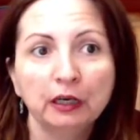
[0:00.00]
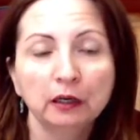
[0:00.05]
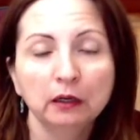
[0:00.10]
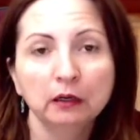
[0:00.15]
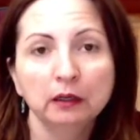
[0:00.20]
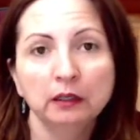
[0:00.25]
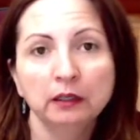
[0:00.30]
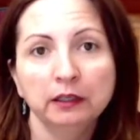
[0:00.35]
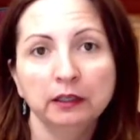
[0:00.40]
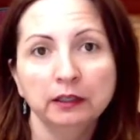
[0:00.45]

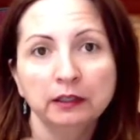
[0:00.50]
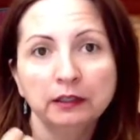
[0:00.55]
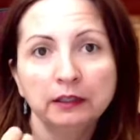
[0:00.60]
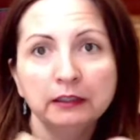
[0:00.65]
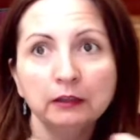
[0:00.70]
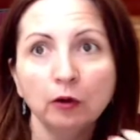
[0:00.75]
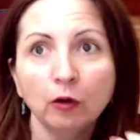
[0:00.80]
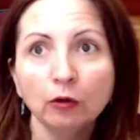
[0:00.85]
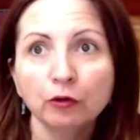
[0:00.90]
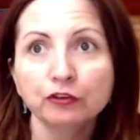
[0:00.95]
And
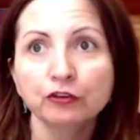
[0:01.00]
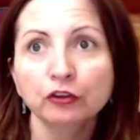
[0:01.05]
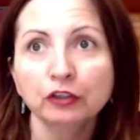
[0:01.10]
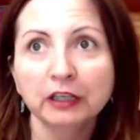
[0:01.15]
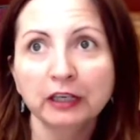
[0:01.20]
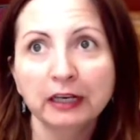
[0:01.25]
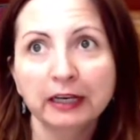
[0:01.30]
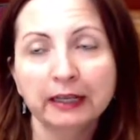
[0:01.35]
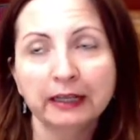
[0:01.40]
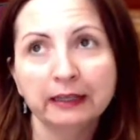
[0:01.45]
it also, the
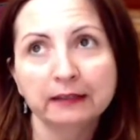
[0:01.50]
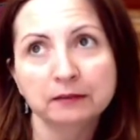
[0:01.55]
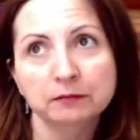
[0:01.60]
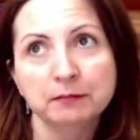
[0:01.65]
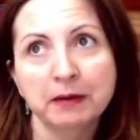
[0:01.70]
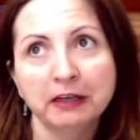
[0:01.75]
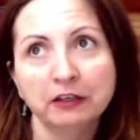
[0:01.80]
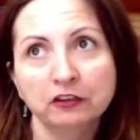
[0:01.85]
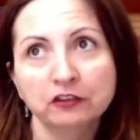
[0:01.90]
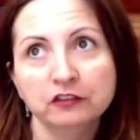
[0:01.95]
clay, as
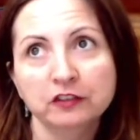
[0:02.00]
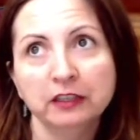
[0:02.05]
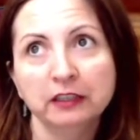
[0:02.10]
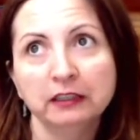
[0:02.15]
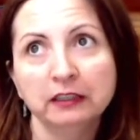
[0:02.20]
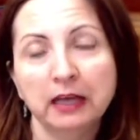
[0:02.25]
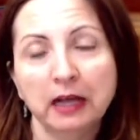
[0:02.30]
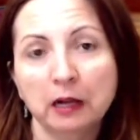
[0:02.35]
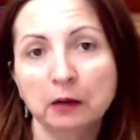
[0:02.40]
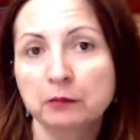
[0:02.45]
my understanding,
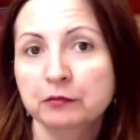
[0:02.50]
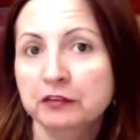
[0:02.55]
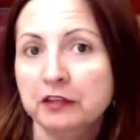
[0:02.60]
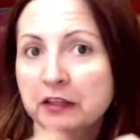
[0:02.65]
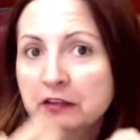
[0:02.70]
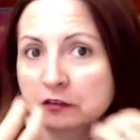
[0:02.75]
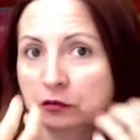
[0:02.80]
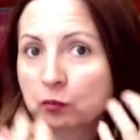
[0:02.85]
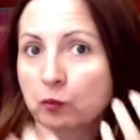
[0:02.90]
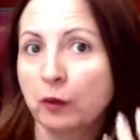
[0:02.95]
it helps,
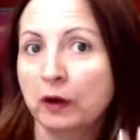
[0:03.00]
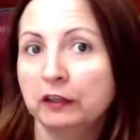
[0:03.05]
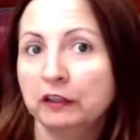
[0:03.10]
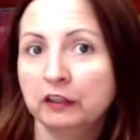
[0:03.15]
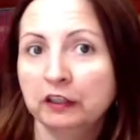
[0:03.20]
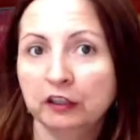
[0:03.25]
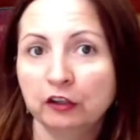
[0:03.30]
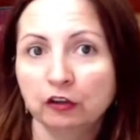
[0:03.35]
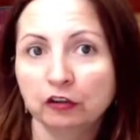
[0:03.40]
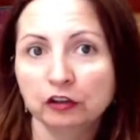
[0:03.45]
yes,
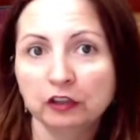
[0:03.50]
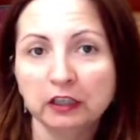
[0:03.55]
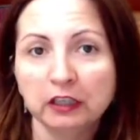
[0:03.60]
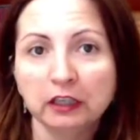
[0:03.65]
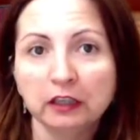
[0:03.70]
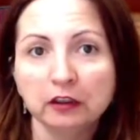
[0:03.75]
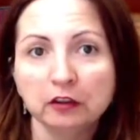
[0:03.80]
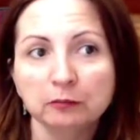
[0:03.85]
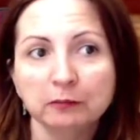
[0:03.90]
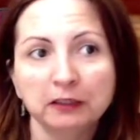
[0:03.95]
whitening your
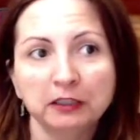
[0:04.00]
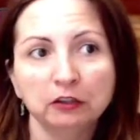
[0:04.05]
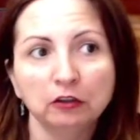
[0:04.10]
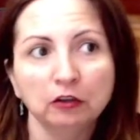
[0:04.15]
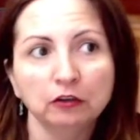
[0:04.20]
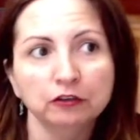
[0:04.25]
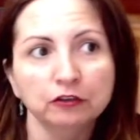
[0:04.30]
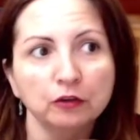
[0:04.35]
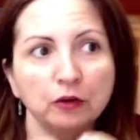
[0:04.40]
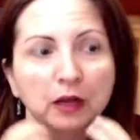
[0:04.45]
teeth, but it
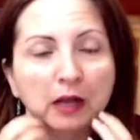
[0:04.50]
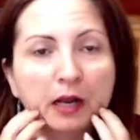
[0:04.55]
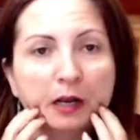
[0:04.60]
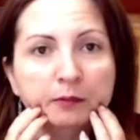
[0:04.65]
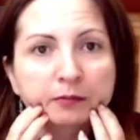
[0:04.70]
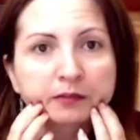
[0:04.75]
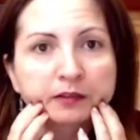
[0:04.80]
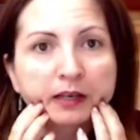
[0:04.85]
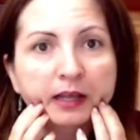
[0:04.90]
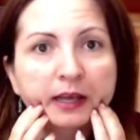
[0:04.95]
also
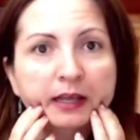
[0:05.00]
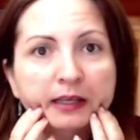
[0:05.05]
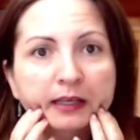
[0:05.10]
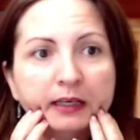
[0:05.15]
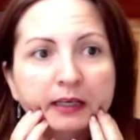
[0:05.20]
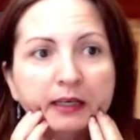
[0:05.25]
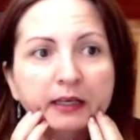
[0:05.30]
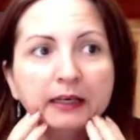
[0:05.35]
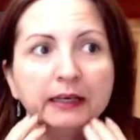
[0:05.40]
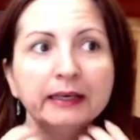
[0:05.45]
helps like
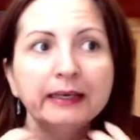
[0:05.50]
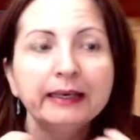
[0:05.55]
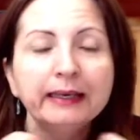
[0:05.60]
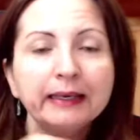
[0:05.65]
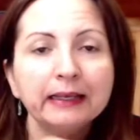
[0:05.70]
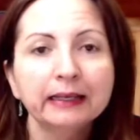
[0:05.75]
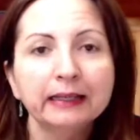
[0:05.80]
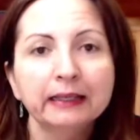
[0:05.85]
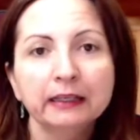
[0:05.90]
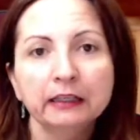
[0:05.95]

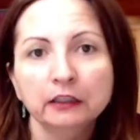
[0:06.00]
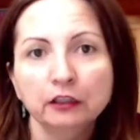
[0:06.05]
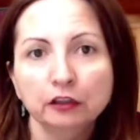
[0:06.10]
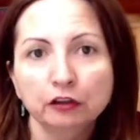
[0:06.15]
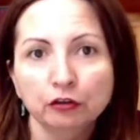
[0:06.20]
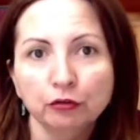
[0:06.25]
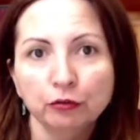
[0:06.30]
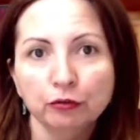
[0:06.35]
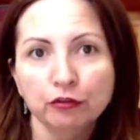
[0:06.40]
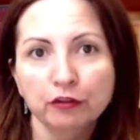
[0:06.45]
healing the
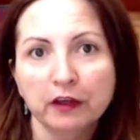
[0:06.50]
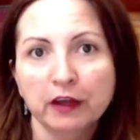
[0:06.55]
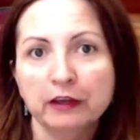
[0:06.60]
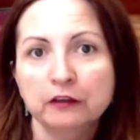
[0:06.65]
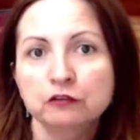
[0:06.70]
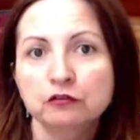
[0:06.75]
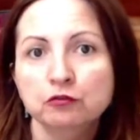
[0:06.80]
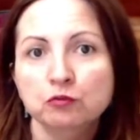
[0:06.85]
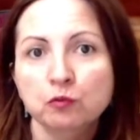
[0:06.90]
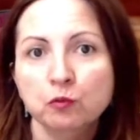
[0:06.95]
tooth
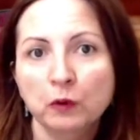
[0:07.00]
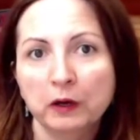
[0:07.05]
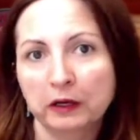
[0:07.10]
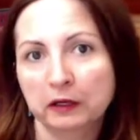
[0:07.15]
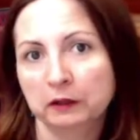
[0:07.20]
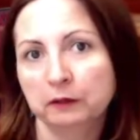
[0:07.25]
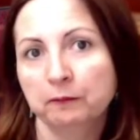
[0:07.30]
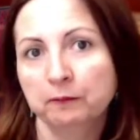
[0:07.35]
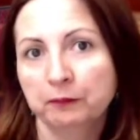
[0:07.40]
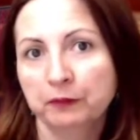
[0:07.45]
as
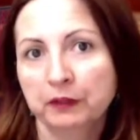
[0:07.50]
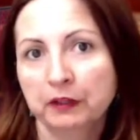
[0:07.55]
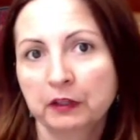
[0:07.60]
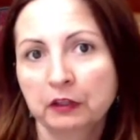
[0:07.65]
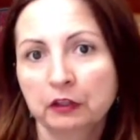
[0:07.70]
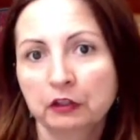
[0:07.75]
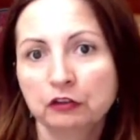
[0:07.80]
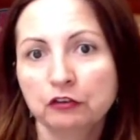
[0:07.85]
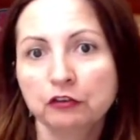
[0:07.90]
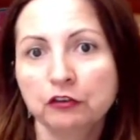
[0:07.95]
well.
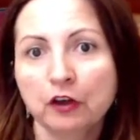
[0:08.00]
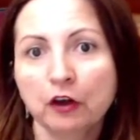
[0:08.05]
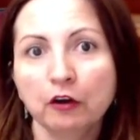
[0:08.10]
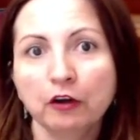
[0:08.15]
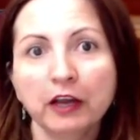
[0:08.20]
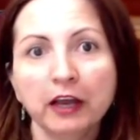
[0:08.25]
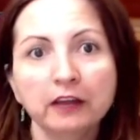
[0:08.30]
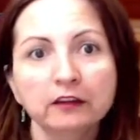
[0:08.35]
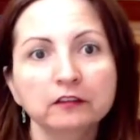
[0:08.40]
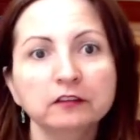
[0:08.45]
So
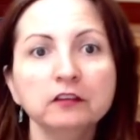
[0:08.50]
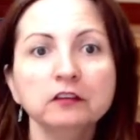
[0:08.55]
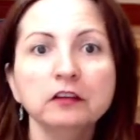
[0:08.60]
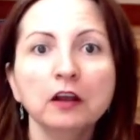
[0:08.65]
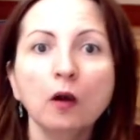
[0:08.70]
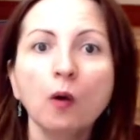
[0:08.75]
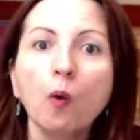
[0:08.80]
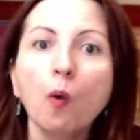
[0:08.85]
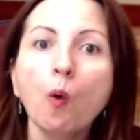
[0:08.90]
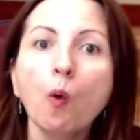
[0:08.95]
guys, these
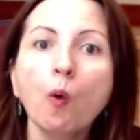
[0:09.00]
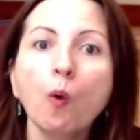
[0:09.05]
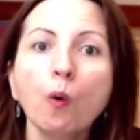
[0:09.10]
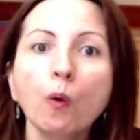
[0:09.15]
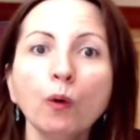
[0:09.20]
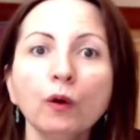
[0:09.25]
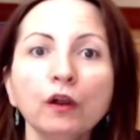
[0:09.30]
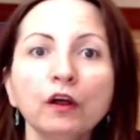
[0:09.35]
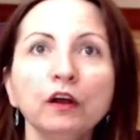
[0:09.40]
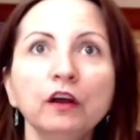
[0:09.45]
are
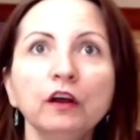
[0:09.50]
all